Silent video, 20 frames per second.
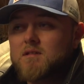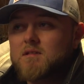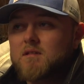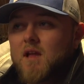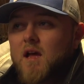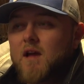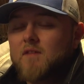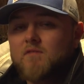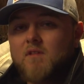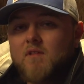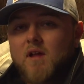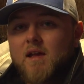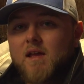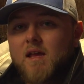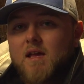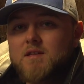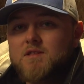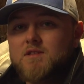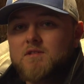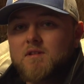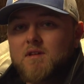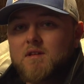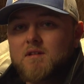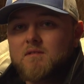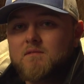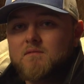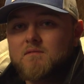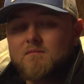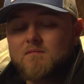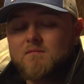as lifelike as you
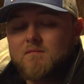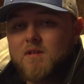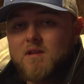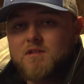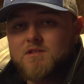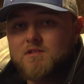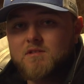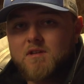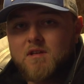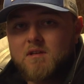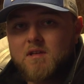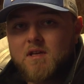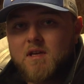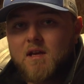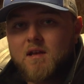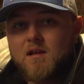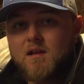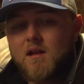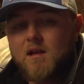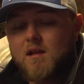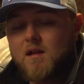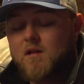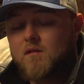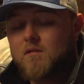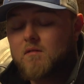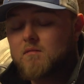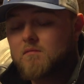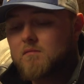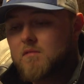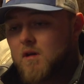can as you can get and
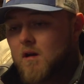it,